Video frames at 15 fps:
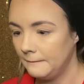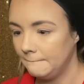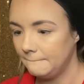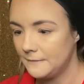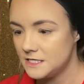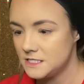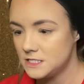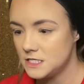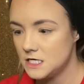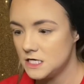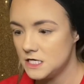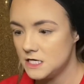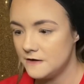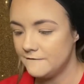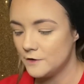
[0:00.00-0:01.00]

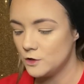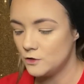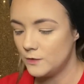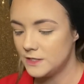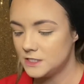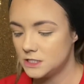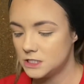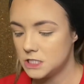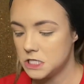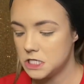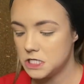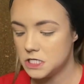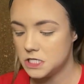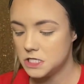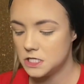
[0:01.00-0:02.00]
Bestie for the
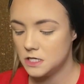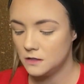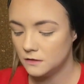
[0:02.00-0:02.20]
restie.